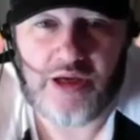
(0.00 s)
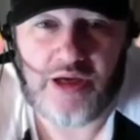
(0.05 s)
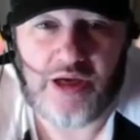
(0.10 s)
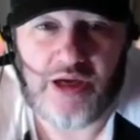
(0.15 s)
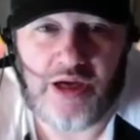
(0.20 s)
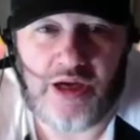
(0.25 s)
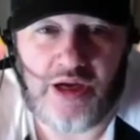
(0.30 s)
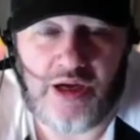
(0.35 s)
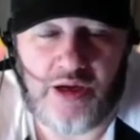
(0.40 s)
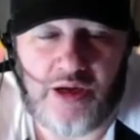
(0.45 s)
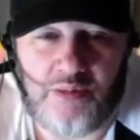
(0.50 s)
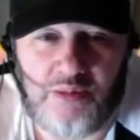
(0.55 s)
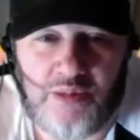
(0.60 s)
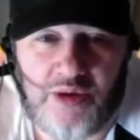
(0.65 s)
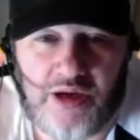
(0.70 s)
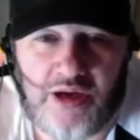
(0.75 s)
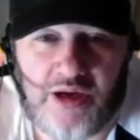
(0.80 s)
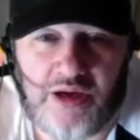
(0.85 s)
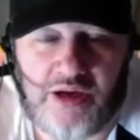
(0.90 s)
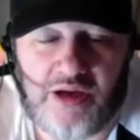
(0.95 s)

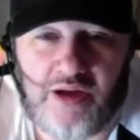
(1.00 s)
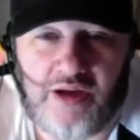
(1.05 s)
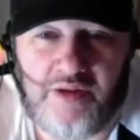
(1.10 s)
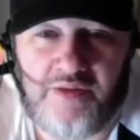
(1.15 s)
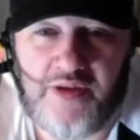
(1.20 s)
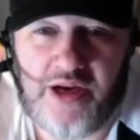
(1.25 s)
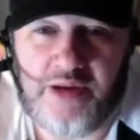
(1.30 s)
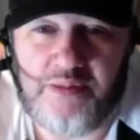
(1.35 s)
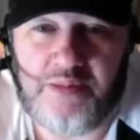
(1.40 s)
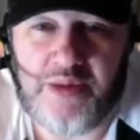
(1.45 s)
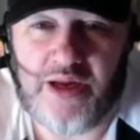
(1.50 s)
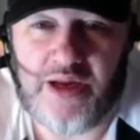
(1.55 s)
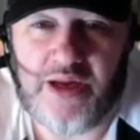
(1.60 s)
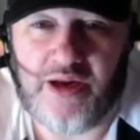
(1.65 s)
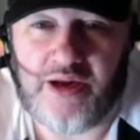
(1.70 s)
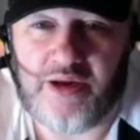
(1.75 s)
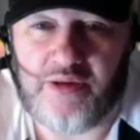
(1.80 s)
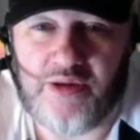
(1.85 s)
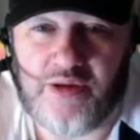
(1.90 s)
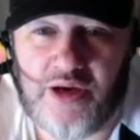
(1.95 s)
I feel a bit
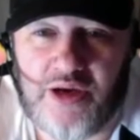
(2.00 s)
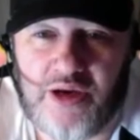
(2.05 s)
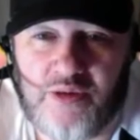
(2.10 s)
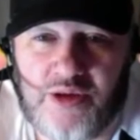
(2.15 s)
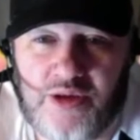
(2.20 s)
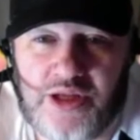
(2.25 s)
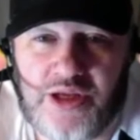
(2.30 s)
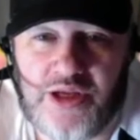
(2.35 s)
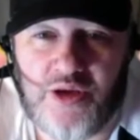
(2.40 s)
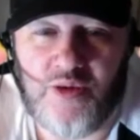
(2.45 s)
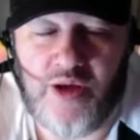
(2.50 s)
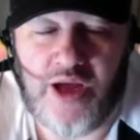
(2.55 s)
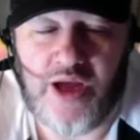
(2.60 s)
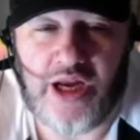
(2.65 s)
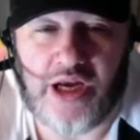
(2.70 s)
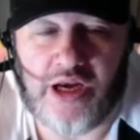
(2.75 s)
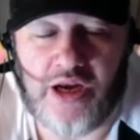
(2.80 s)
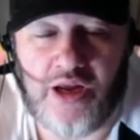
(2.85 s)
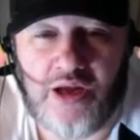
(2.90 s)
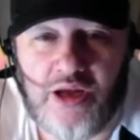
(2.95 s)
like, we're the
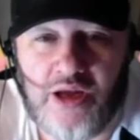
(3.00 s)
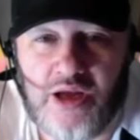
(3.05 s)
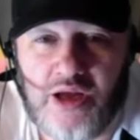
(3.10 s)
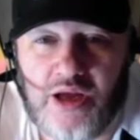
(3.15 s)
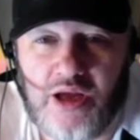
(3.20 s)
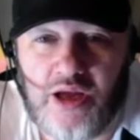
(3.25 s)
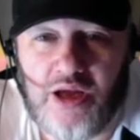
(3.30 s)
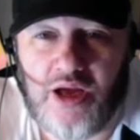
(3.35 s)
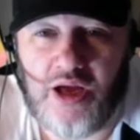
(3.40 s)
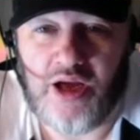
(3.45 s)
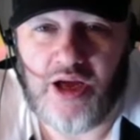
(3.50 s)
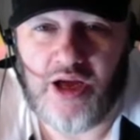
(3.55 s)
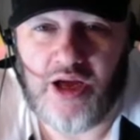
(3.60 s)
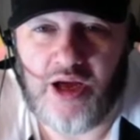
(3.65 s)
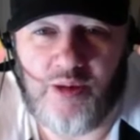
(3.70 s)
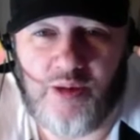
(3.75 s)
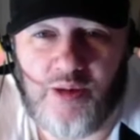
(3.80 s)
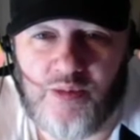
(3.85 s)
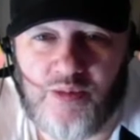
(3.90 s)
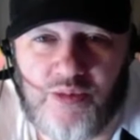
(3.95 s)
UN.
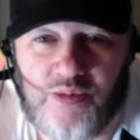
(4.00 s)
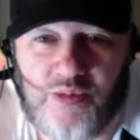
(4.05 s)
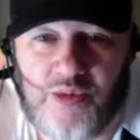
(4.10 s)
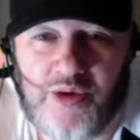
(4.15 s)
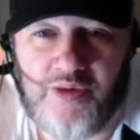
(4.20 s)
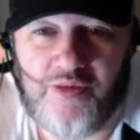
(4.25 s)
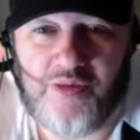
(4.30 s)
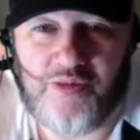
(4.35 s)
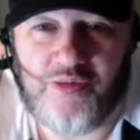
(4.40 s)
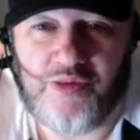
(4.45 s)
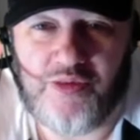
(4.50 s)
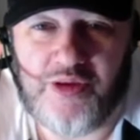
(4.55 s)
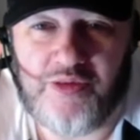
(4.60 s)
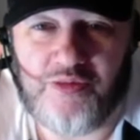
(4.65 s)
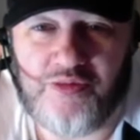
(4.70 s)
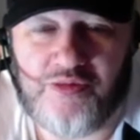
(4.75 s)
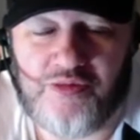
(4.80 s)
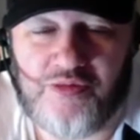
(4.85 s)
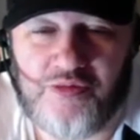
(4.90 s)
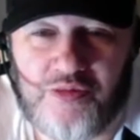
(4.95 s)

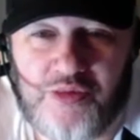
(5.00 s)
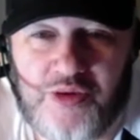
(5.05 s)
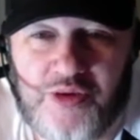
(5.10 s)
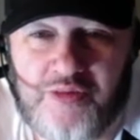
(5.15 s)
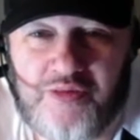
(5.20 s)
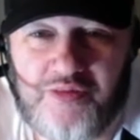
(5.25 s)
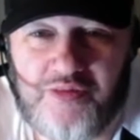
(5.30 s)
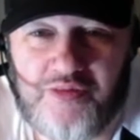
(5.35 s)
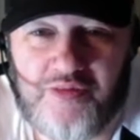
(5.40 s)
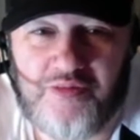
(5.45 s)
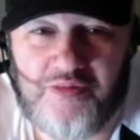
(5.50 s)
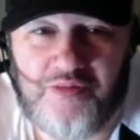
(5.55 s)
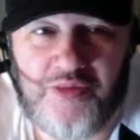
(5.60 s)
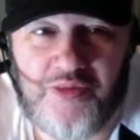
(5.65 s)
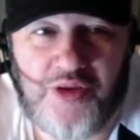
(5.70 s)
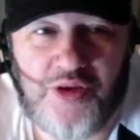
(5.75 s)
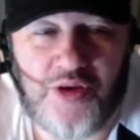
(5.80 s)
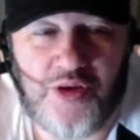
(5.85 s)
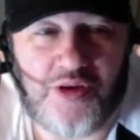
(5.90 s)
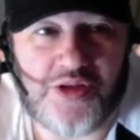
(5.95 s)
We've
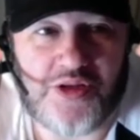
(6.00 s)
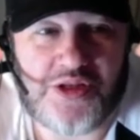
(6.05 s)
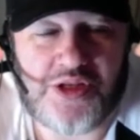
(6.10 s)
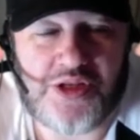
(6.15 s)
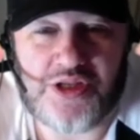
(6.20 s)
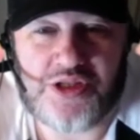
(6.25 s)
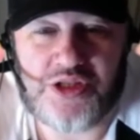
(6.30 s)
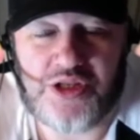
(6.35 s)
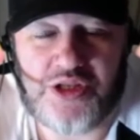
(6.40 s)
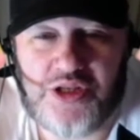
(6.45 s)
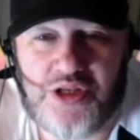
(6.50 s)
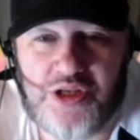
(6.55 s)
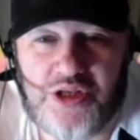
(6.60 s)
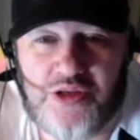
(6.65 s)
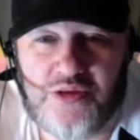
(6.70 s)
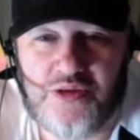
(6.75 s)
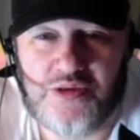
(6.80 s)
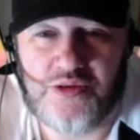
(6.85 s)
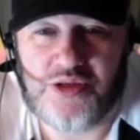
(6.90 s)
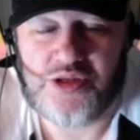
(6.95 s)
got such a
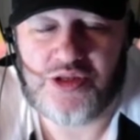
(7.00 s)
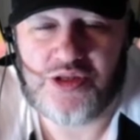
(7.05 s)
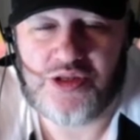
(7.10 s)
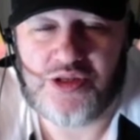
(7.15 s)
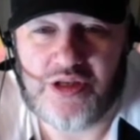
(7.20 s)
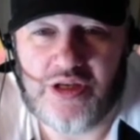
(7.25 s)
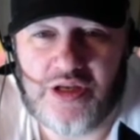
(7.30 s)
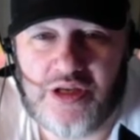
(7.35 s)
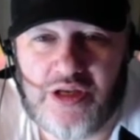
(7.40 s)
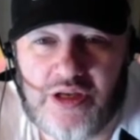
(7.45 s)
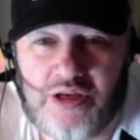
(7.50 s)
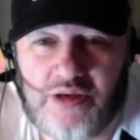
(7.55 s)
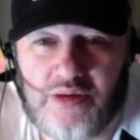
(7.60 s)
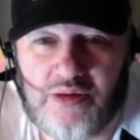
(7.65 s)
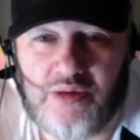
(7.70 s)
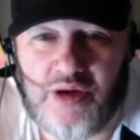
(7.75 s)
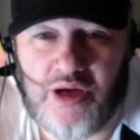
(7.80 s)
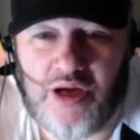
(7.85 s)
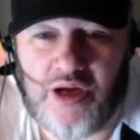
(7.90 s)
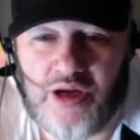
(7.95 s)
huge
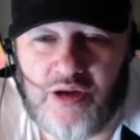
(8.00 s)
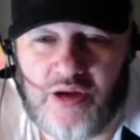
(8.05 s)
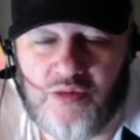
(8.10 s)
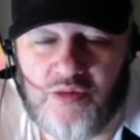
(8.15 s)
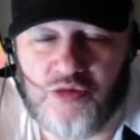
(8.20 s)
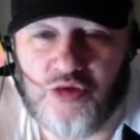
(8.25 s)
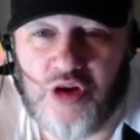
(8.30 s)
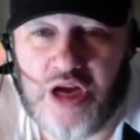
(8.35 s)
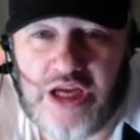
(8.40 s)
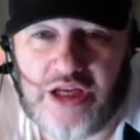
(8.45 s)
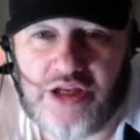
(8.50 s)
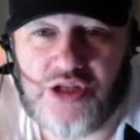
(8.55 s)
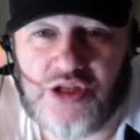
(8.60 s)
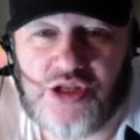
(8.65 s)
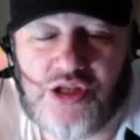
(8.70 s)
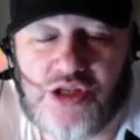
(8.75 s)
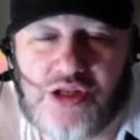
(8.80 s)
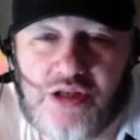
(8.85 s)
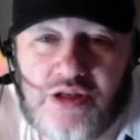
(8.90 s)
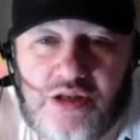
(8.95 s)

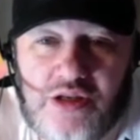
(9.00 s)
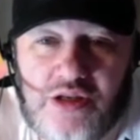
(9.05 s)
reach,